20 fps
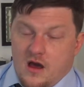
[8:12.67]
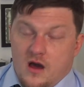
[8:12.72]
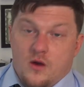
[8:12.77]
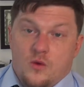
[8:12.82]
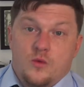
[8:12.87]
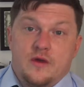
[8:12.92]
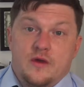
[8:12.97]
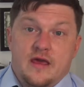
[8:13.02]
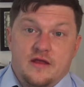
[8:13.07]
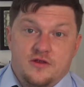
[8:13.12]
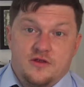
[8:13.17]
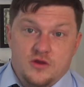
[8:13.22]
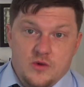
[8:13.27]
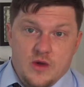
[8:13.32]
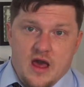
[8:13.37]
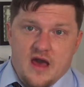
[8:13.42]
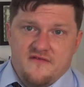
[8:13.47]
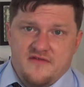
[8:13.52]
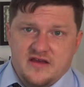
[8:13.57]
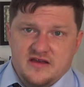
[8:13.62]
We do
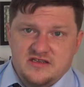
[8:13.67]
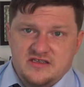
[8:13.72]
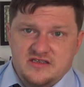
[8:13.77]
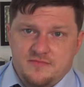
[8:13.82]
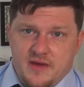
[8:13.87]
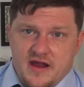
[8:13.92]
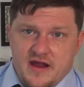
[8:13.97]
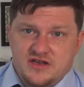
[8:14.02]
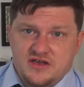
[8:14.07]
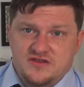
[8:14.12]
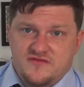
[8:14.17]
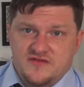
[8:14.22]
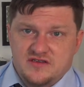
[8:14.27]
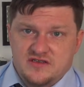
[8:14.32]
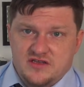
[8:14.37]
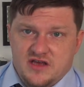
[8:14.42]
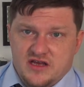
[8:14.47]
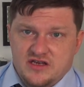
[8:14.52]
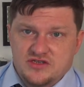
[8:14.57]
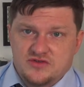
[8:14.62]
have a Spanish
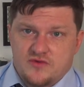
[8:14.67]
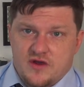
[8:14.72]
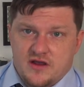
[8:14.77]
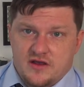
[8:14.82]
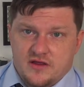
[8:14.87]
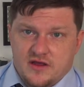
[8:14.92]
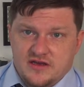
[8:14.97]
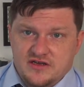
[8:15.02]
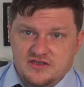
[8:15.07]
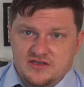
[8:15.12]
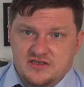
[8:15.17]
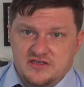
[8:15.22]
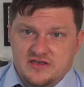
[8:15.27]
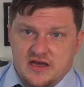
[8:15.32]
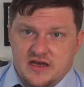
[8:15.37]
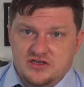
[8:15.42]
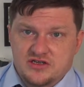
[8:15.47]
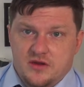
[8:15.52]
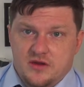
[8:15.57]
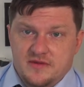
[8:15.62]
visitation regulation
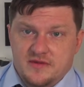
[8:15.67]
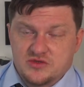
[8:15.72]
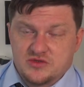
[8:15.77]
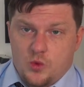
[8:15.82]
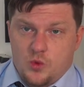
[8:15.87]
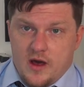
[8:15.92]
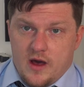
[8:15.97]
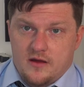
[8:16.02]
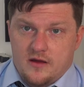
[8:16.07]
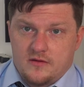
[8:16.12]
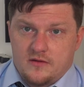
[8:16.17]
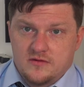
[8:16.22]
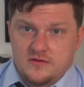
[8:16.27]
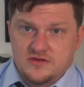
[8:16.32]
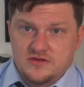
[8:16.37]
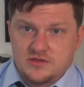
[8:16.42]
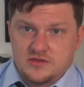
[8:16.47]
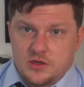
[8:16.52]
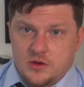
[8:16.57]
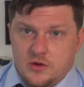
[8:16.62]
section up as well.
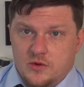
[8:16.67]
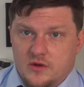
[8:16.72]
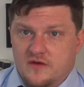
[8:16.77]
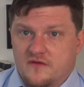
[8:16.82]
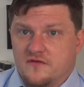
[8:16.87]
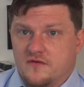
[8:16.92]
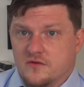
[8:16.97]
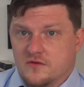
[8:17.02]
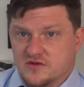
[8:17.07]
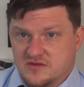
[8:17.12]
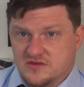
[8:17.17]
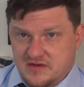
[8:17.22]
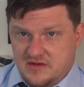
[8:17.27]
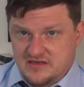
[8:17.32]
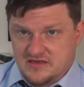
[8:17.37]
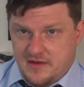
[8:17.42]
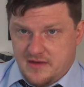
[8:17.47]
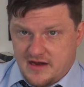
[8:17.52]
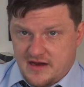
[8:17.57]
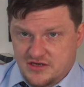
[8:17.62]
So if you speak
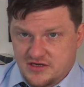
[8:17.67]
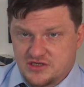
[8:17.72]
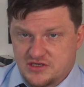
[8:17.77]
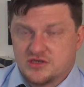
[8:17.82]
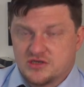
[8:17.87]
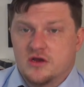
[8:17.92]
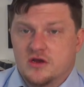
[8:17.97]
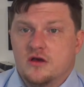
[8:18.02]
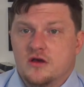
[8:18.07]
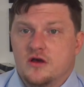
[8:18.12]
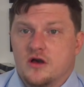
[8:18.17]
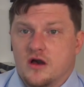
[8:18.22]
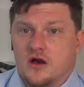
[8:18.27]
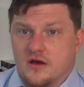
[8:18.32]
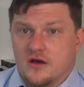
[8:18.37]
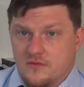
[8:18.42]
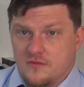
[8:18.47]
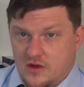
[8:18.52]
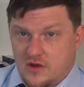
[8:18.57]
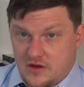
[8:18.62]
Spanish
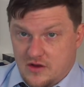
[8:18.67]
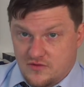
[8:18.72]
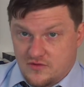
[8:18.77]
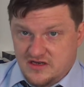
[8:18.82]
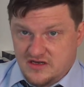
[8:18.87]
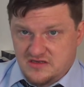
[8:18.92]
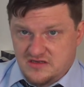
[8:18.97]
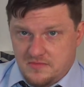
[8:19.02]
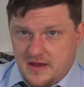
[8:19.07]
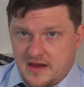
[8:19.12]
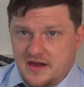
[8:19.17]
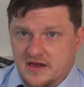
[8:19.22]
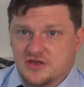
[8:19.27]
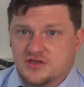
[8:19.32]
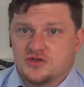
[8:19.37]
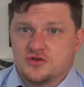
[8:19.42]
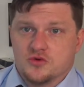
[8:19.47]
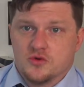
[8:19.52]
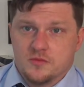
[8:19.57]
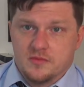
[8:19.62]
and read
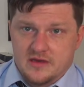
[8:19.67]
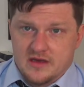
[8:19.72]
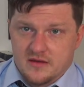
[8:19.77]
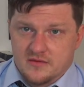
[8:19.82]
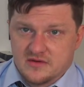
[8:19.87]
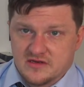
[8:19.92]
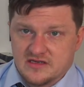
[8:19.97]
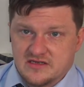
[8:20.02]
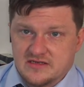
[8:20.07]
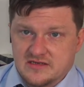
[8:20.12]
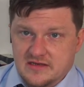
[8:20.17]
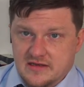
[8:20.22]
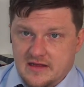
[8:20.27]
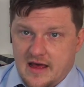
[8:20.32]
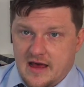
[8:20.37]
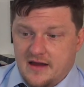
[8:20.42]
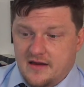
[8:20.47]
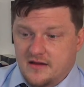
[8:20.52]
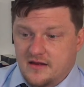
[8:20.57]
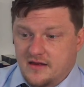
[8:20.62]
Spanish, you'll be able to see
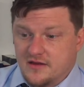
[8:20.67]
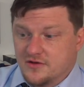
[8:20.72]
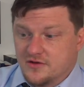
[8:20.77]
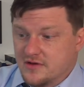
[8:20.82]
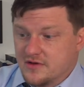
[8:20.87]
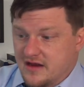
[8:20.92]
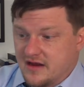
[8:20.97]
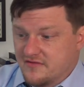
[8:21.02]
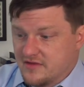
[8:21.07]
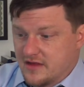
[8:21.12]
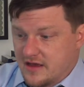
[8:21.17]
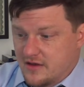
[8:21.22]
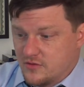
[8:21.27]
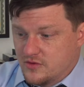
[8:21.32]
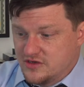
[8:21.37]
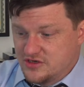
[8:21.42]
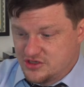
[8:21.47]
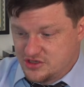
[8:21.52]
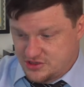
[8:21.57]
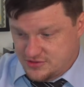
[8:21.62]
that in your native
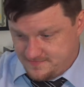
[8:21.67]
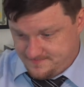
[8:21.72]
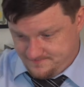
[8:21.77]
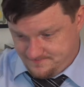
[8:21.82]
language.